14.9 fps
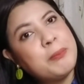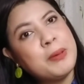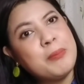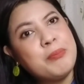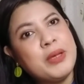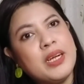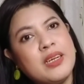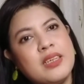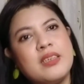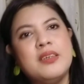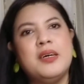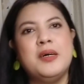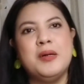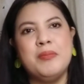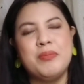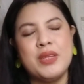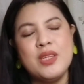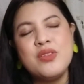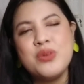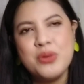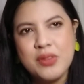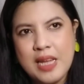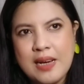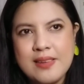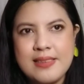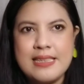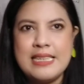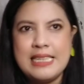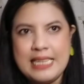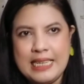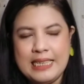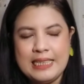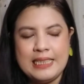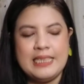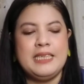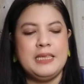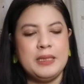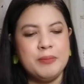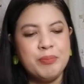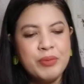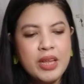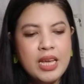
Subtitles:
prepared in 2018.